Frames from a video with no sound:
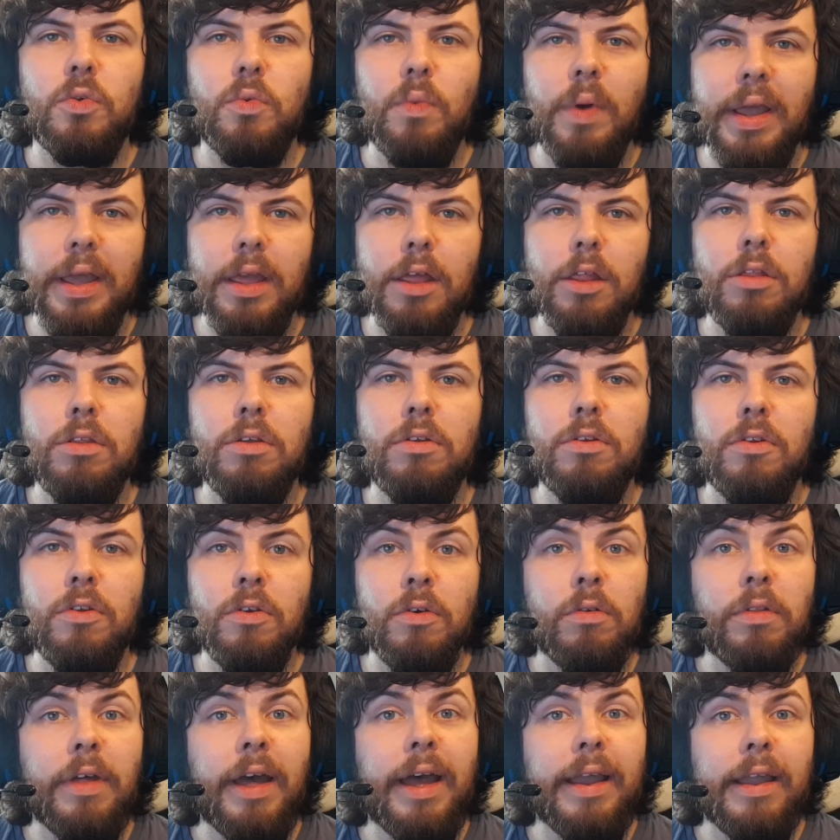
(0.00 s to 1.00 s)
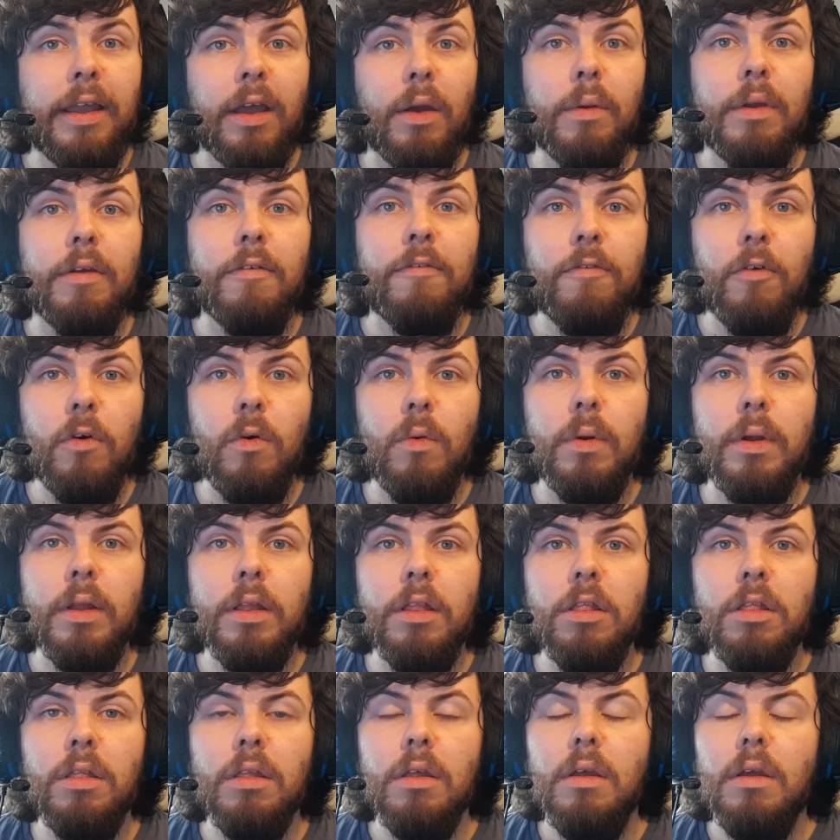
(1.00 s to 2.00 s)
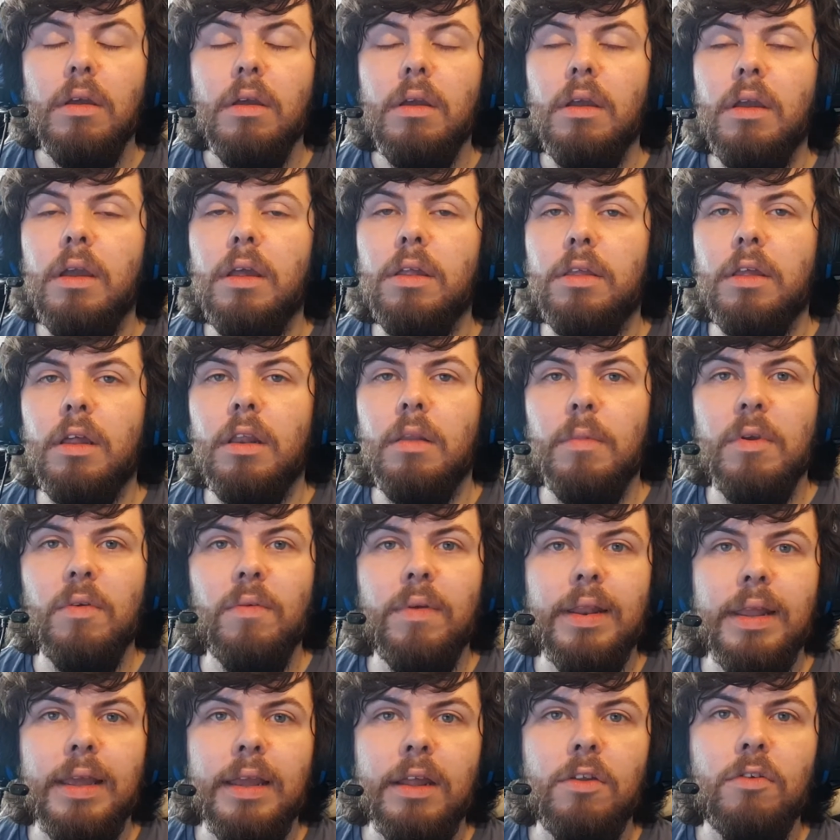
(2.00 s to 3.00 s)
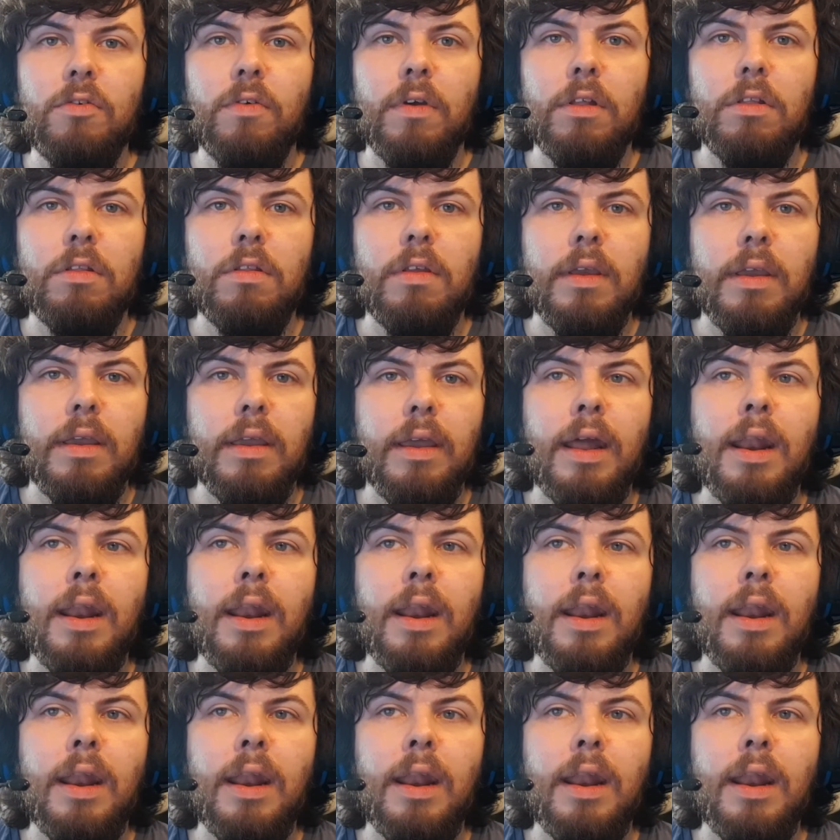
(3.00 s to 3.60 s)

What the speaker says: ways to do that going forwards is going to be really interesting.